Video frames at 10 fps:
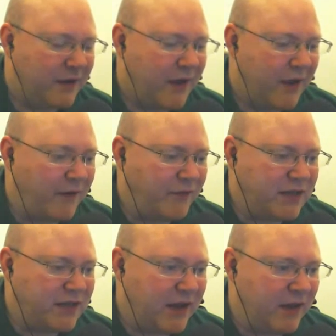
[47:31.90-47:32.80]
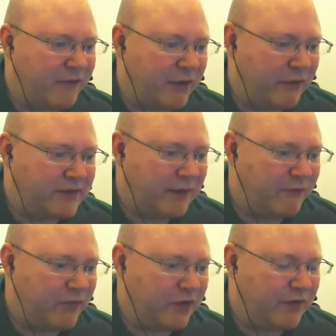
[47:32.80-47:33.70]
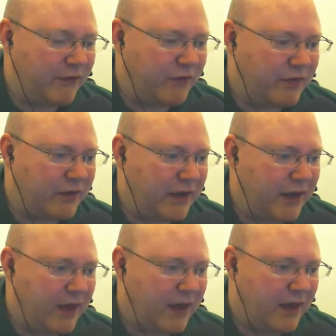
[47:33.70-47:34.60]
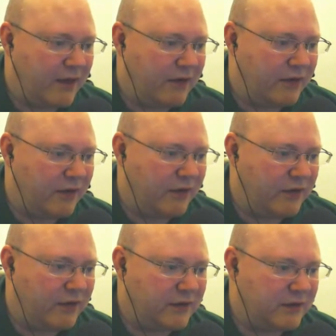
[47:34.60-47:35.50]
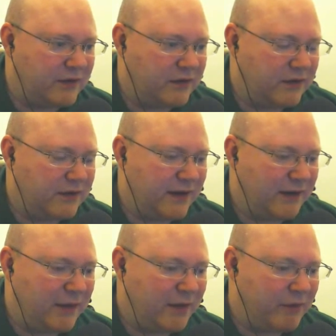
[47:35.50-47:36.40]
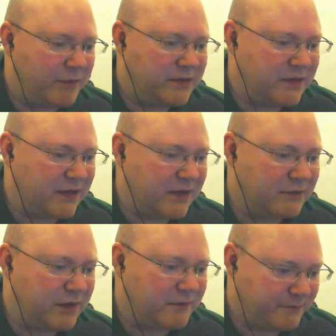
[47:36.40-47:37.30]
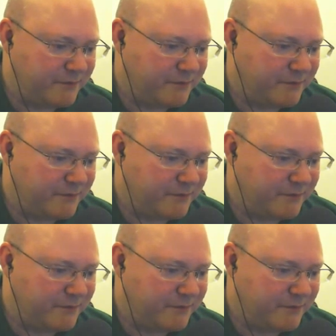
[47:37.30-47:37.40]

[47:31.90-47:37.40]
I have to say that I found the same photograph on the Daily Mail website as well.